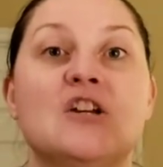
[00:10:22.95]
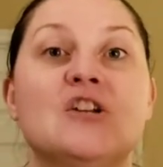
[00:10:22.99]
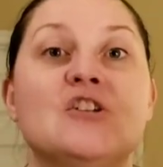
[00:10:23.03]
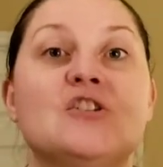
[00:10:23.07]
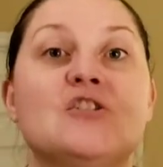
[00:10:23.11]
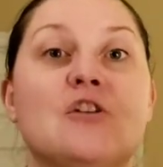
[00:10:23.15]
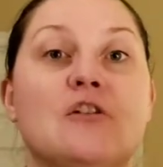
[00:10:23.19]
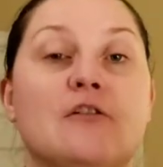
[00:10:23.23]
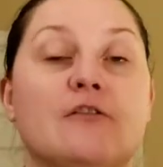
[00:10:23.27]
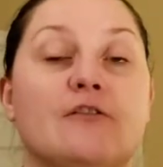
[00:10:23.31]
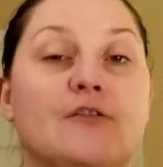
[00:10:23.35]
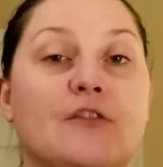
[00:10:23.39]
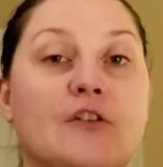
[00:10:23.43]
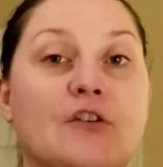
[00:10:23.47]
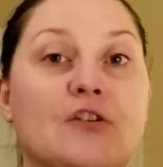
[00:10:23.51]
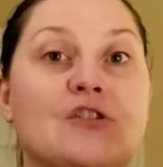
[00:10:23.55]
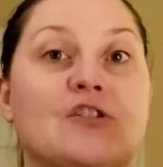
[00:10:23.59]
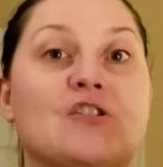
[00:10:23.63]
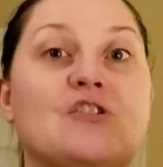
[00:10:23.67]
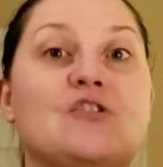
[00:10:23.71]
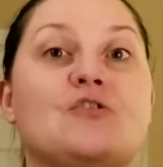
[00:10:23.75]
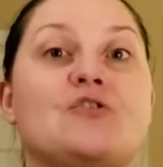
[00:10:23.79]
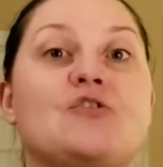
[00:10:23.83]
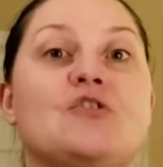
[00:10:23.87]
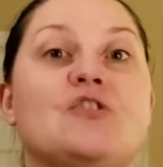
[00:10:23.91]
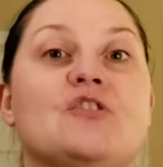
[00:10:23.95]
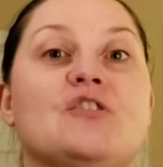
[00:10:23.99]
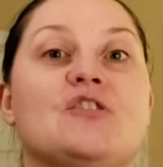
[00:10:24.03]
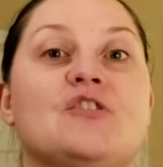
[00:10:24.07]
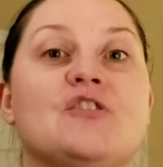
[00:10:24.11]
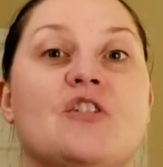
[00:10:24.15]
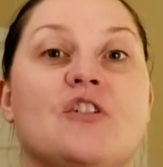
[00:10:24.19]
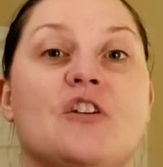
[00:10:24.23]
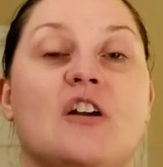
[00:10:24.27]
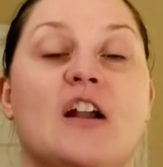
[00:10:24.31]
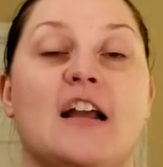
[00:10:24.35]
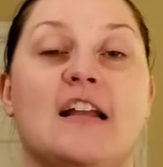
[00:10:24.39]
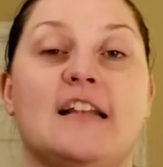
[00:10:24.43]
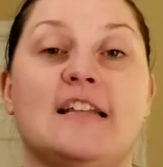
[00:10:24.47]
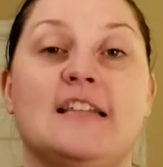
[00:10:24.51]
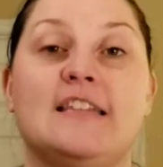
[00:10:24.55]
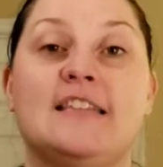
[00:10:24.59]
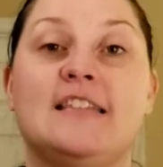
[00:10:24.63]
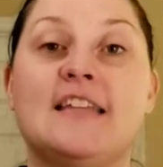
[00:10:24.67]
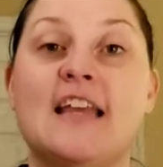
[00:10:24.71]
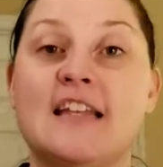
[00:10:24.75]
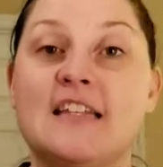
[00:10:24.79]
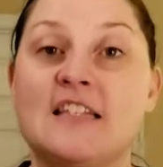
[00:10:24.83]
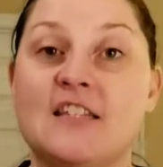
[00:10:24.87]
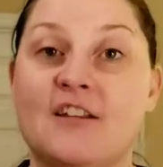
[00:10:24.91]
So first, you should start
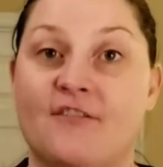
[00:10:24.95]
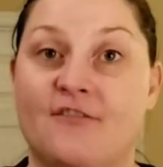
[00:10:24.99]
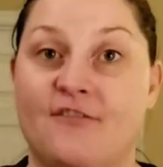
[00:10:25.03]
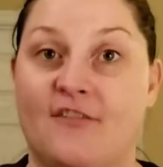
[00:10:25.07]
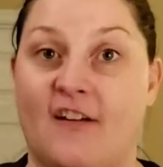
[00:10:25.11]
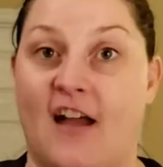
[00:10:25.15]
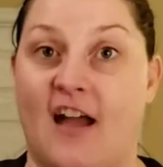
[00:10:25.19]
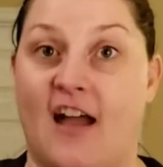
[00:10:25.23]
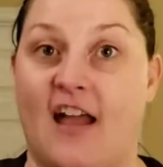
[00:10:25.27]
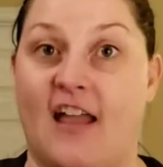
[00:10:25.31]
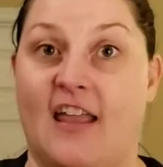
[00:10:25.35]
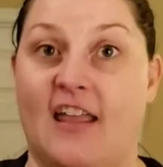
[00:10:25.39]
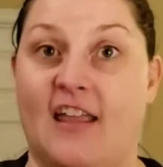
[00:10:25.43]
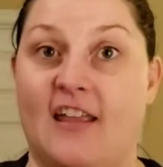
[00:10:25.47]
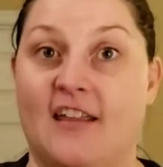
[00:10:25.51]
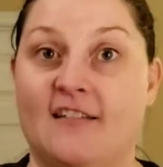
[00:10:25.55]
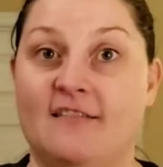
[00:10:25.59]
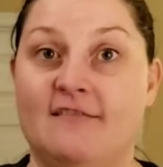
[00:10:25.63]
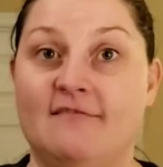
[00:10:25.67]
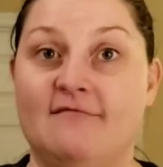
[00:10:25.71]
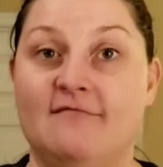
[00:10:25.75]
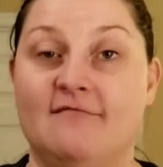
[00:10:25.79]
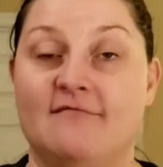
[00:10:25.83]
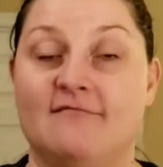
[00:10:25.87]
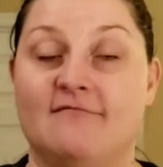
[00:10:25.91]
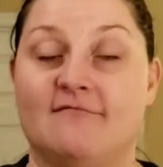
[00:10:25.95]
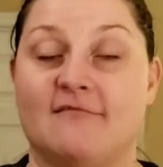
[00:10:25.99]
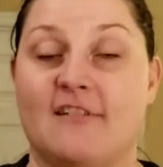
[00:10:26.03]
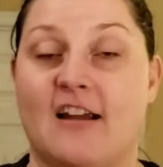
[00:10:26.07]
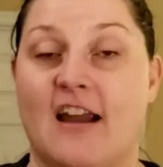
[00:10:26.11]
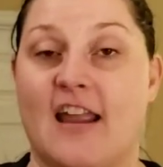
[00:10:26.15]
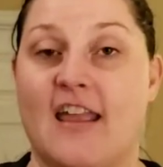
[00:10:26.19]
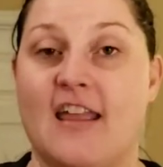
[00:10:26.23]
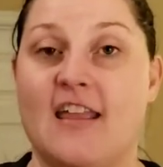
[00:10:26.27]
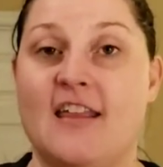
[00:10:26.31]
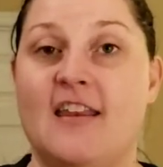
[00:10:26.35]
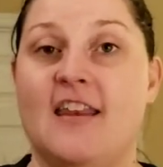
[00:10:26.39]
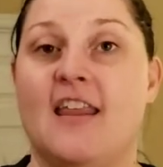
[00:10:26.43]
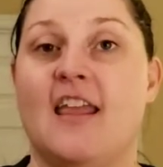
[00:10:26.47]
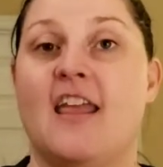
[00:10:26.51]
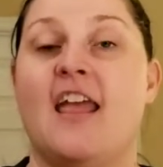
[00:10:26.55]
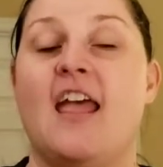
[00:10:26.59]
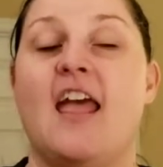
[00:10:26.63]
identifying, right?